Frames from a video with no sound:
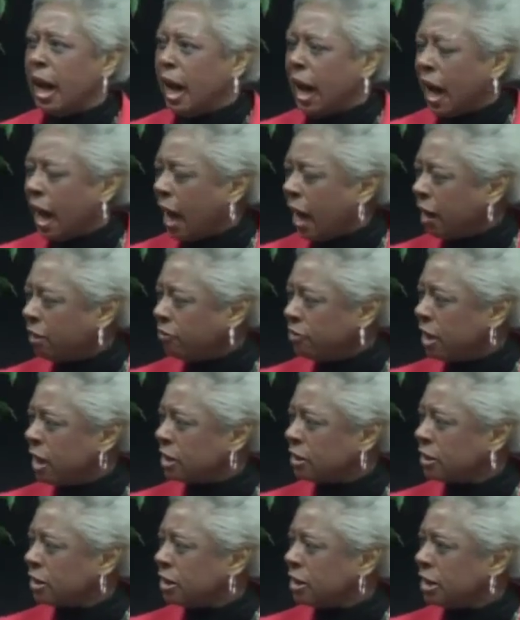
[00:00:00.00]
"I've
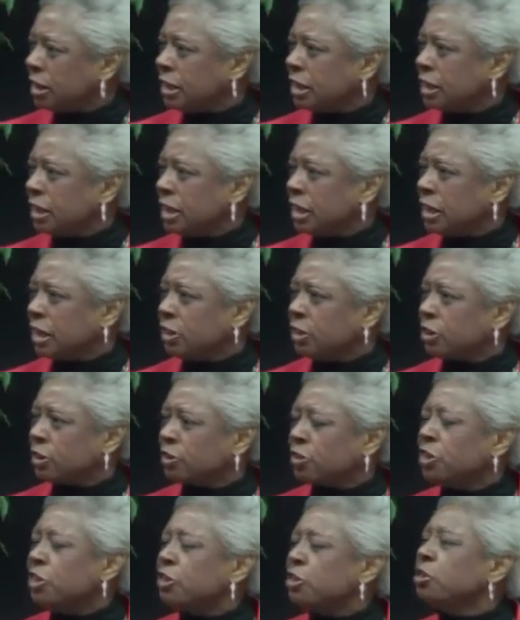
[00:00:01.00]
not done anything in the
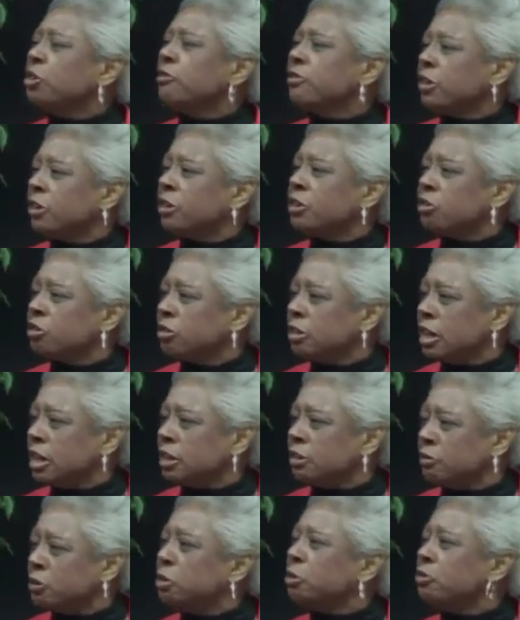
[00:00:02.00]
arts." You're very
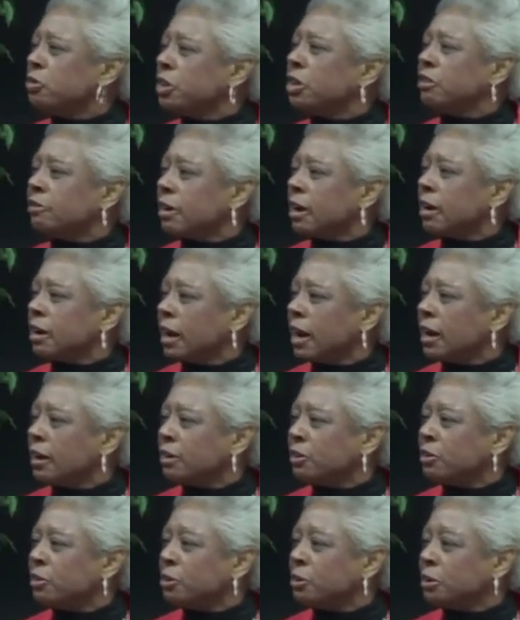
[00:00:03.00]
creative. You'll figure out how to
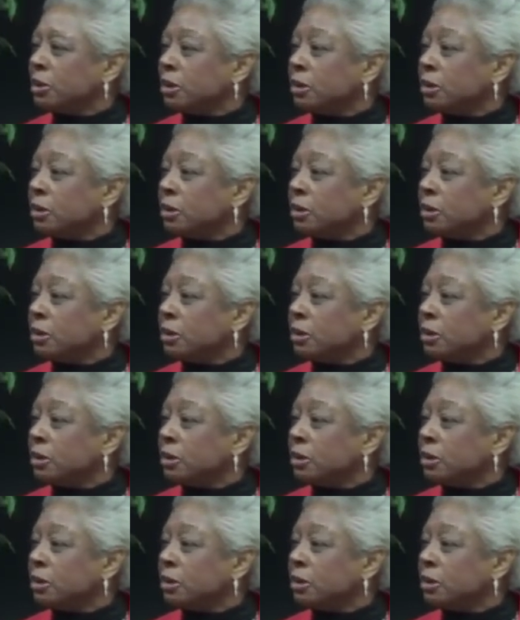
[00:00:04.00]
do it.